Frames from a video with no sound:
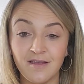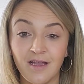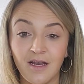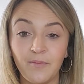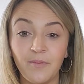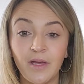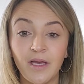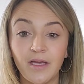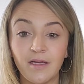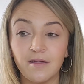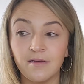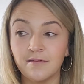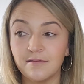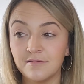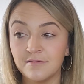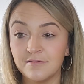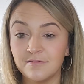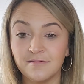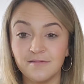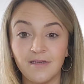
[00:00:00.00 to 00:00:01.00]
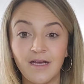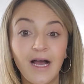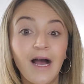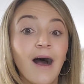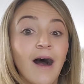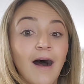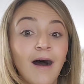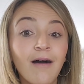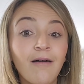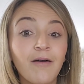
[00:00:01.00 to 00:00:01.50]
And I'm like,
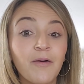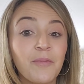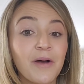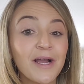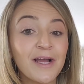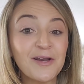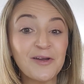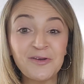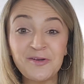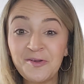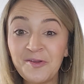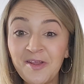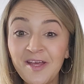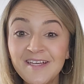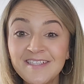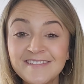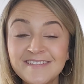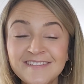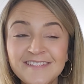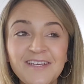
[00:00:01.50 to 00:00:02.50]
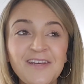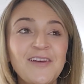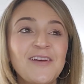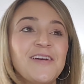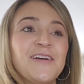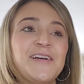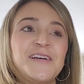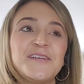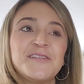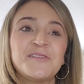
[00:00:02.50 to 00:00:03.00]
how am I going to do this?
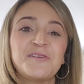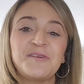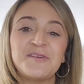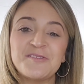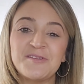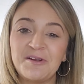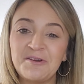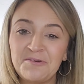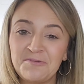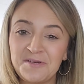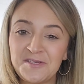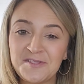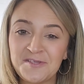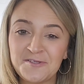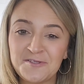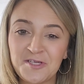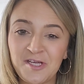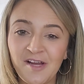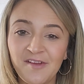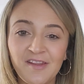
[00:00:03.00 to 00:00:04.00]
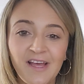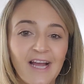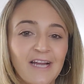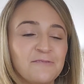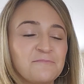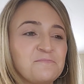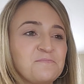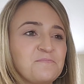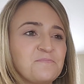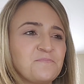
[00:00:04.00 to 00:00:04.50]
So I started researching
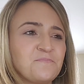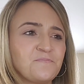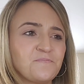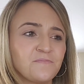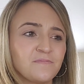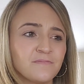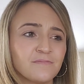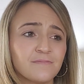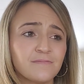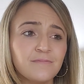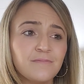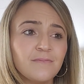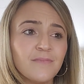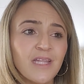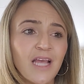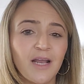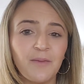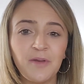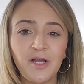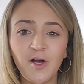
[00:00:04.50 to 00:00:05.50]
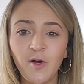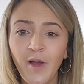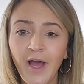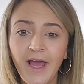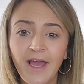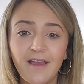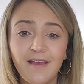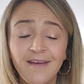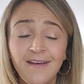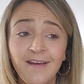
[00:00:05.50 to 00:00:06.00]
online. And I'm like,
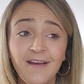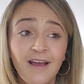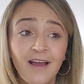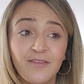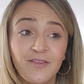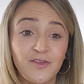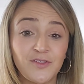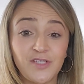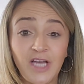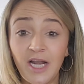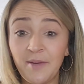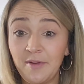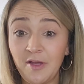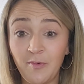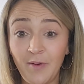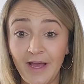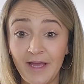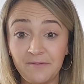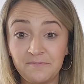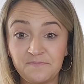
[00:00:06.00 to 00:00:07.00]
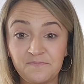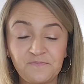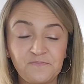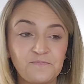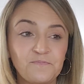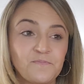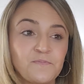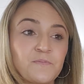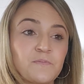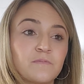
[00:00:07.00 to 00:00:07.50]
okay, there's got to be a way.
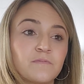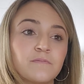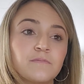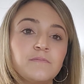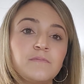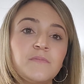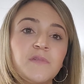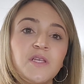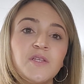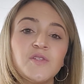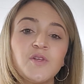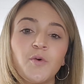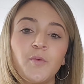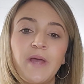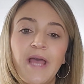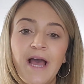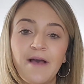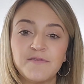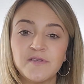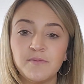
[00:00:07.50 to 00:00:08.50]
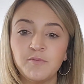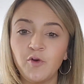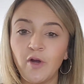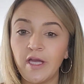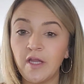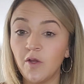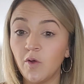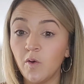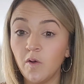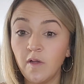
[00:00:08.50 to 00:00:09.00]
So we have some
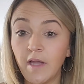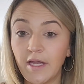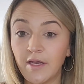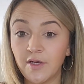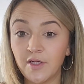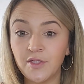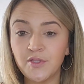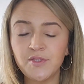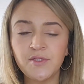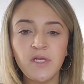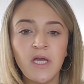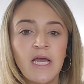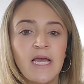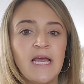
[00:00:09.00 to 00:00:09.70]
great local lenders,